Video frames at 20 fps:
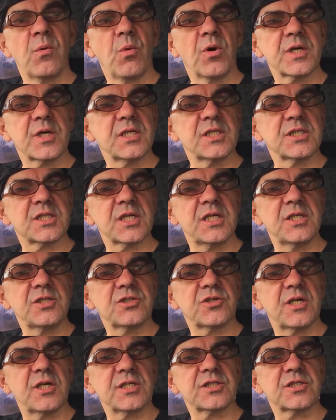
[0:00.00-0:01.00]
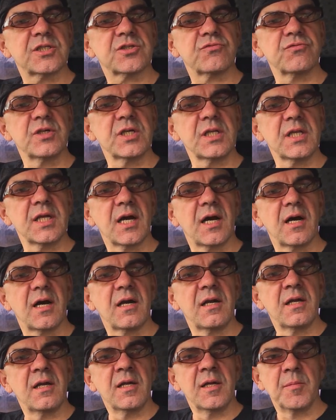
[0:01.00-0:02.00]
what his interests really are.
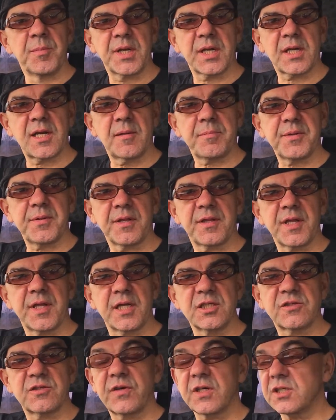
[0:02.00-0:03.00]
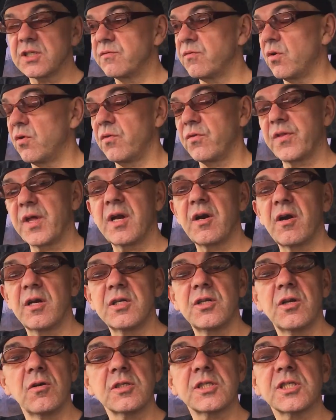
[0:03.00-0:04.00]
But a couple of things. First of all, there are
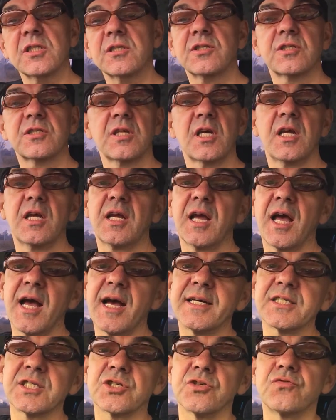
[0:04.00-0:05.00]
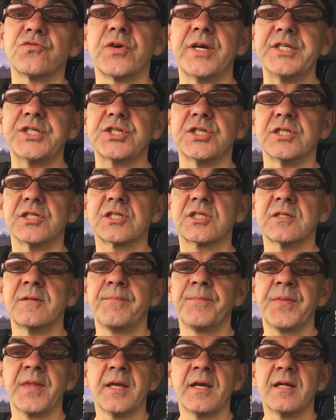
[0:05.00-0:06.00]
no such thing as races.
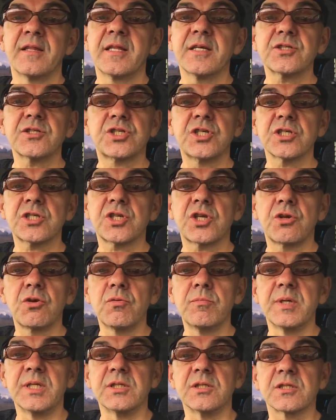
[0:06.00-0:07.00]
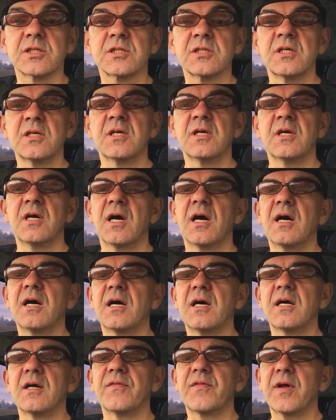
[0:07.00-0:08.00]
There's just humans.
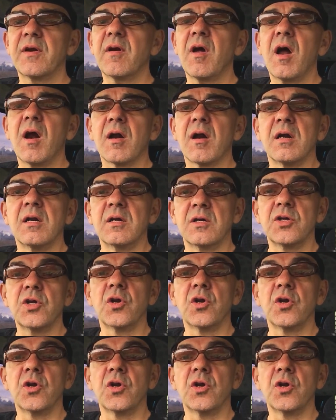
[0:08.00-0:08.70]
There are,